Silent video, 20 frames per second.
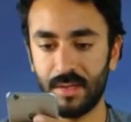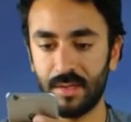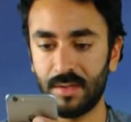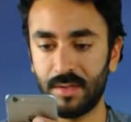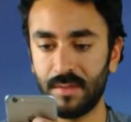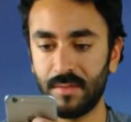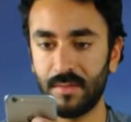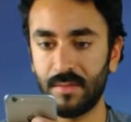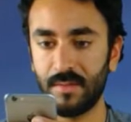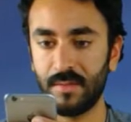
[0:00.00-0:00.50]

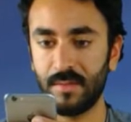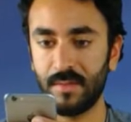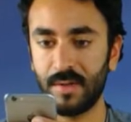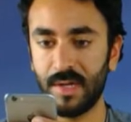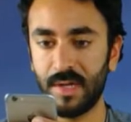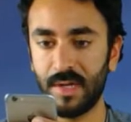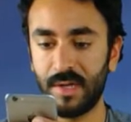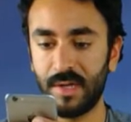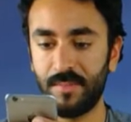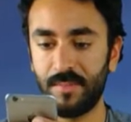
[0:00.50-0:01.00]
Thank you.
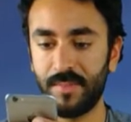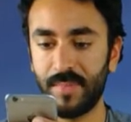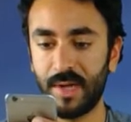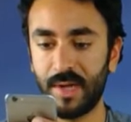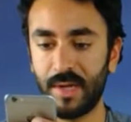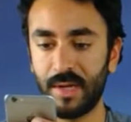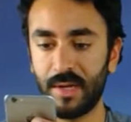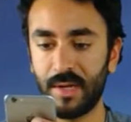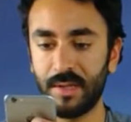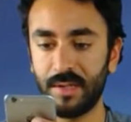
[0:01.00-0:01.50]
I
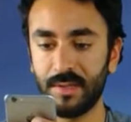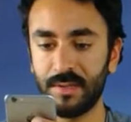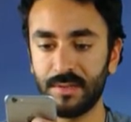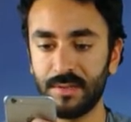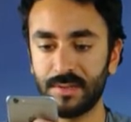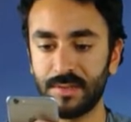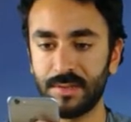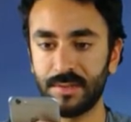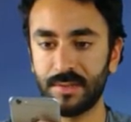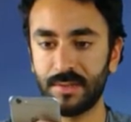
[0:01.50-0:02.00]

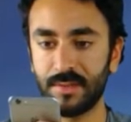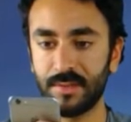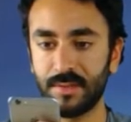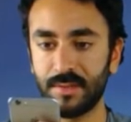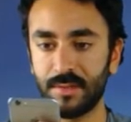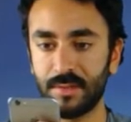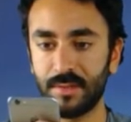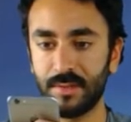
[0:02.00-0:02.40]
paint.